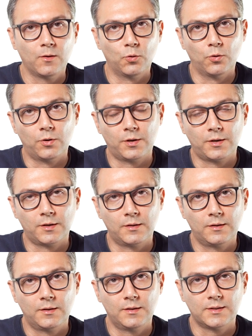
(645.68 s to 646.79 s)
or
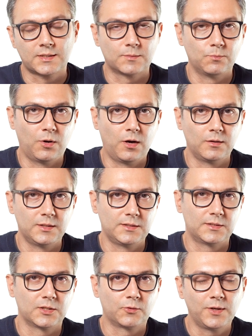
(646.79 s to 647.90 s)
a small
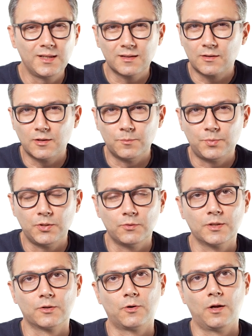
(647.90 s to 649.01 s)
integrated
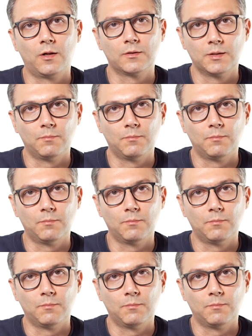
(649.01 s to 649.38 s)
computer called a